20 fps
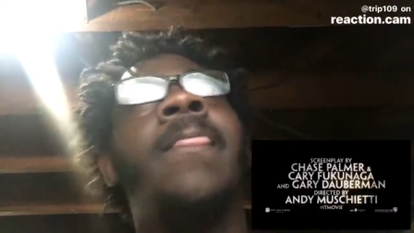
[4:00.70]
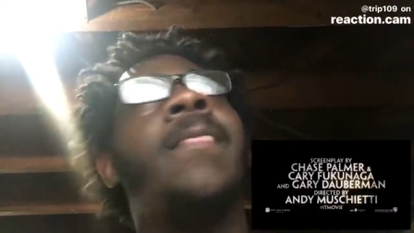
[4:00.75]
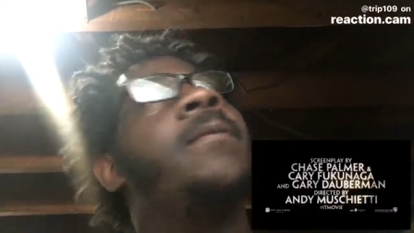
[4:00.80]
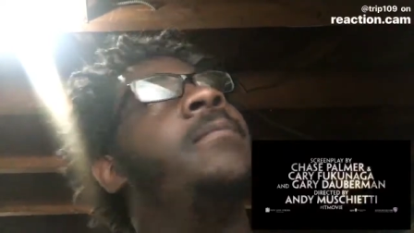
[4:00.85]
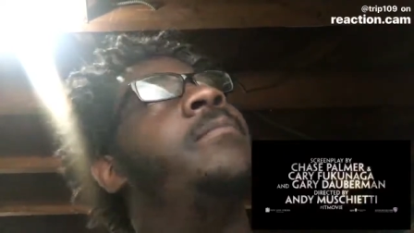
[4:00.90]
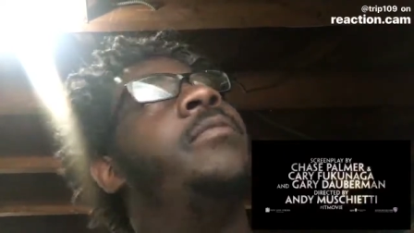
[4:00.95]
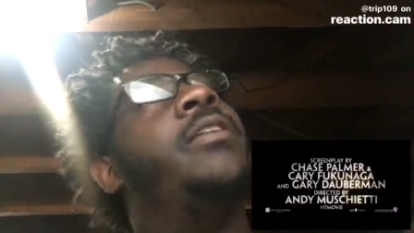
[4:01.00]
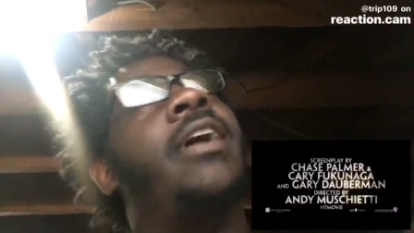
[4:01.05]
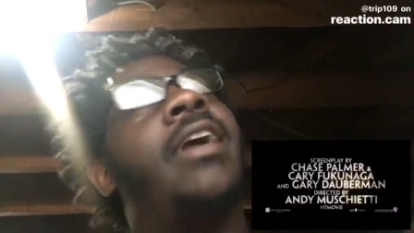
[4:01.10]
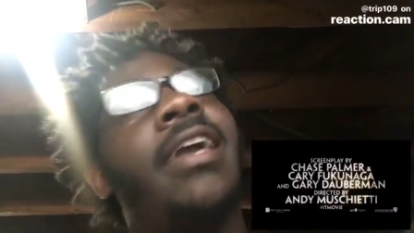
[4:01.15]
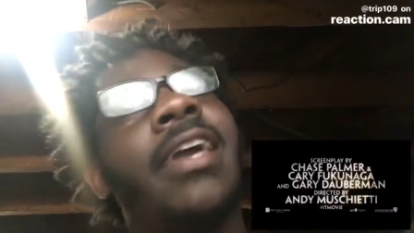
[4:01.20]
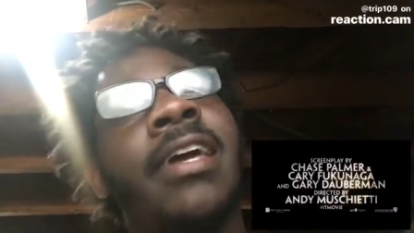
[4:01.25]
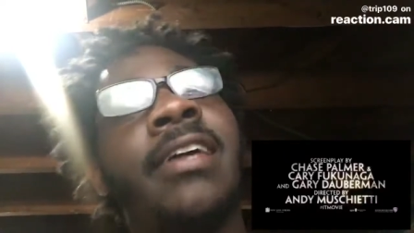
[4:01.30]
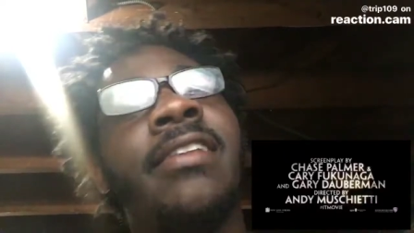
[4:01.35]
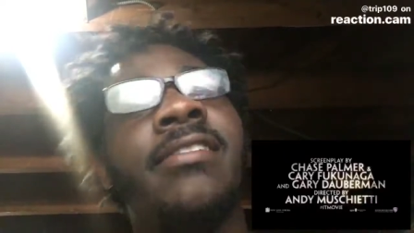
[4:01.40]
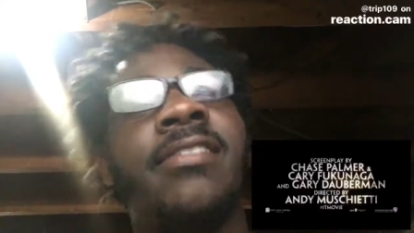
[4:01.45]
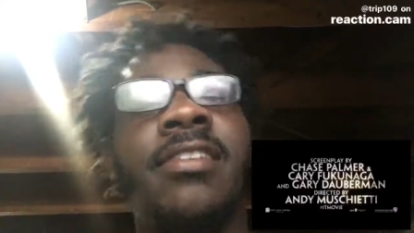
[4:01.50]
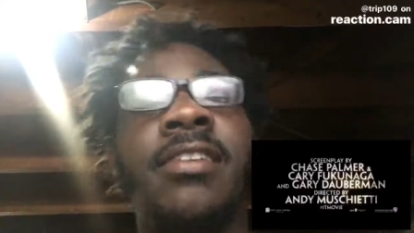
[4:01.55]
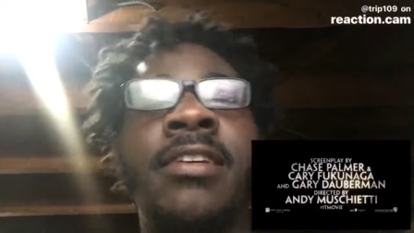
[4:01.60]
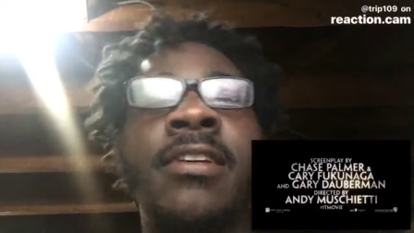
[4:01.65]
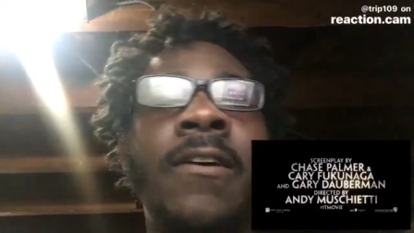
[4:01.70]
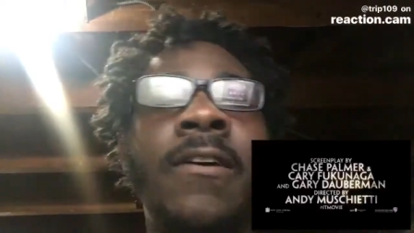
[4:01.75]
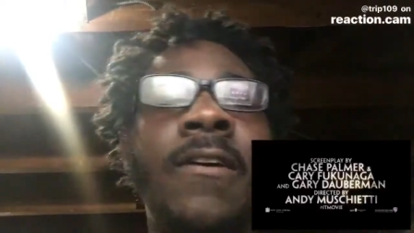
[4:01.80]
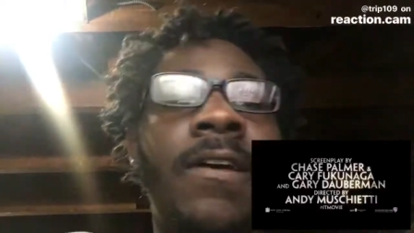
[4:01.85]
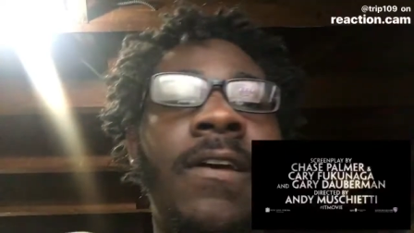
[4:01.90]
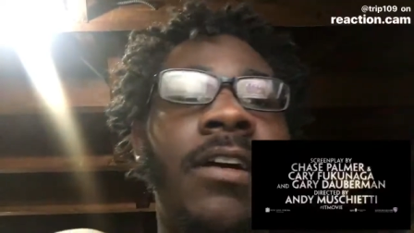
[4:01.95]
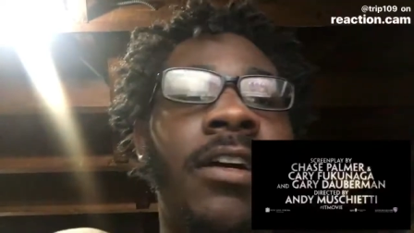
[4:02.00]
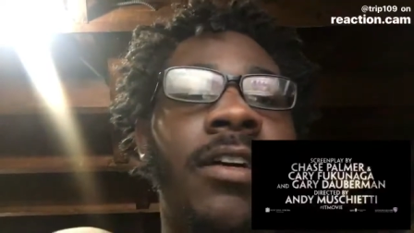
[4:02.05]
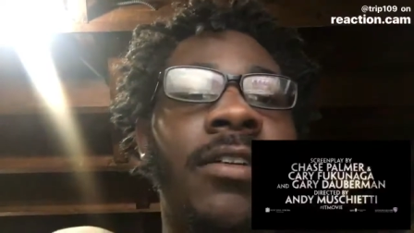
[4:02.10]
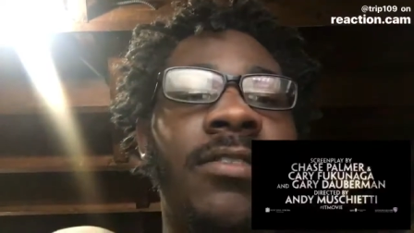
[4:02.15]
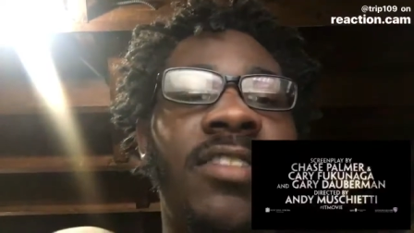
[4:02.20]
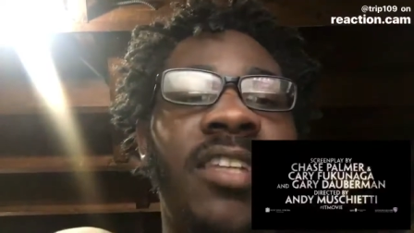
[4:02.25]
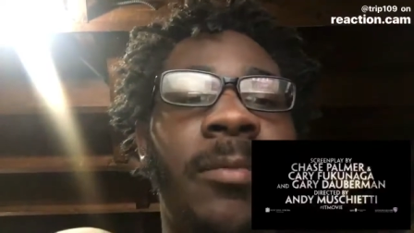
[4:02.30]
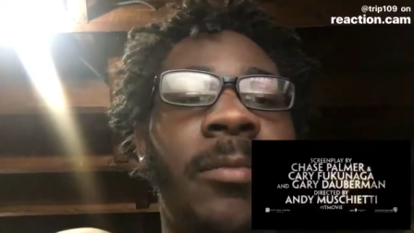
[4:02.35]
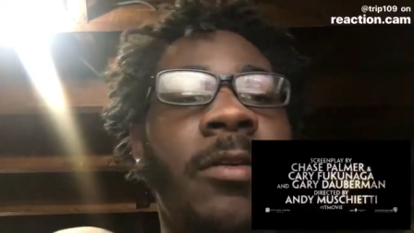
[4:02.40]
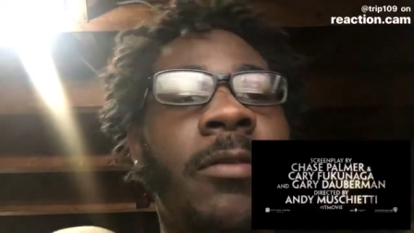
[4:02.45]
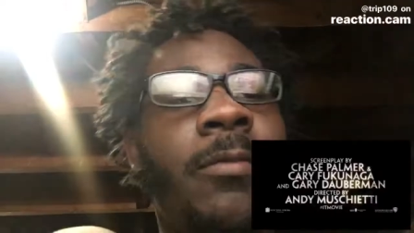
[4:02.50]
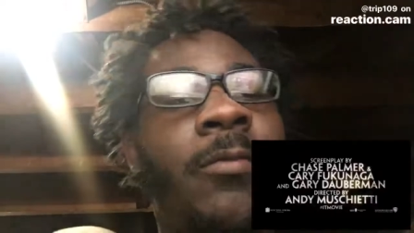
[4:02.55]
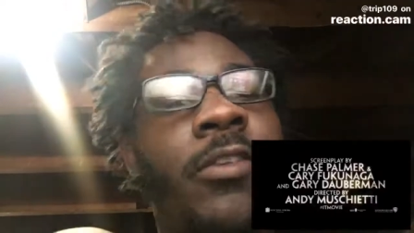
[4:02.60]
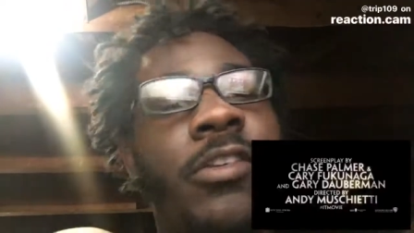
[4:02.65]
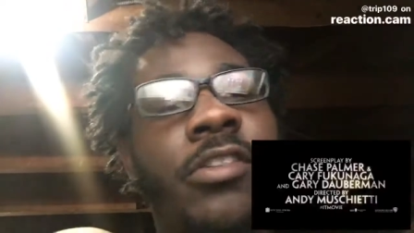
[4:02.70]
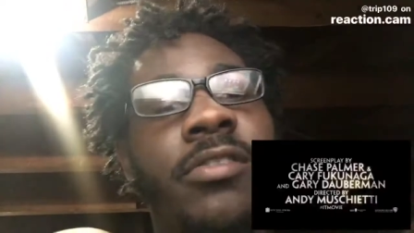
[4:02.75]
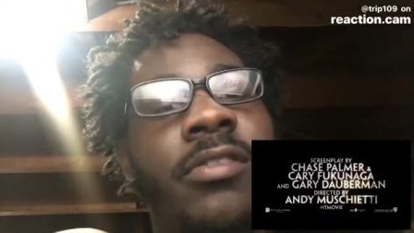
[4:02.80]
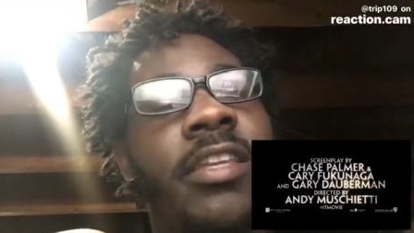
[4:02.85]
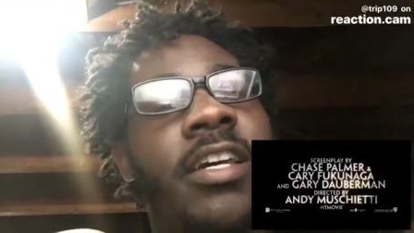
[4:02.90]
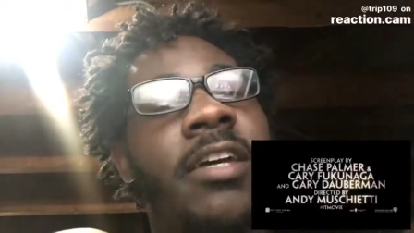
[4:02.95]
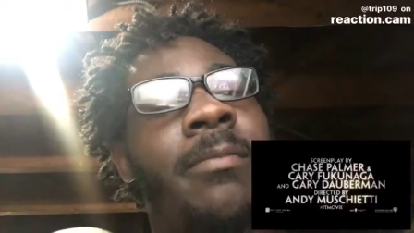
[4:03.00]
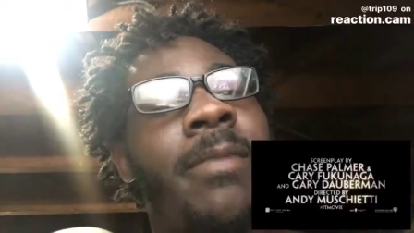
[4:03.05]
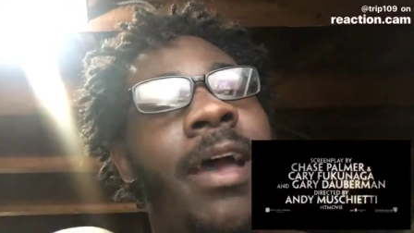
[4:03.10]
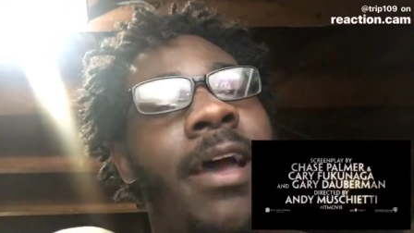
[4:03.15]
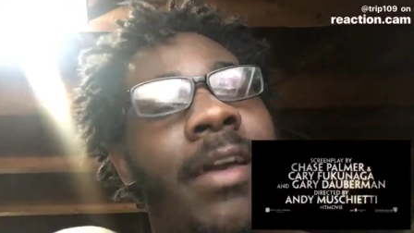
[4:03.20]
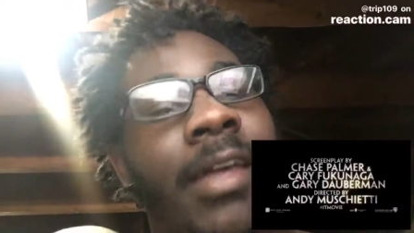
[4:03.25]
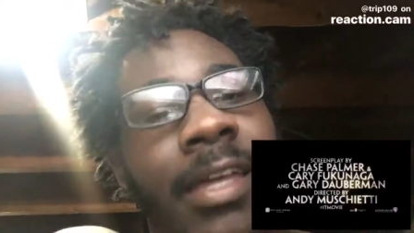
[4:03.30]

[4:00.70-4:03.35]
but it. Uh, tell me what you think about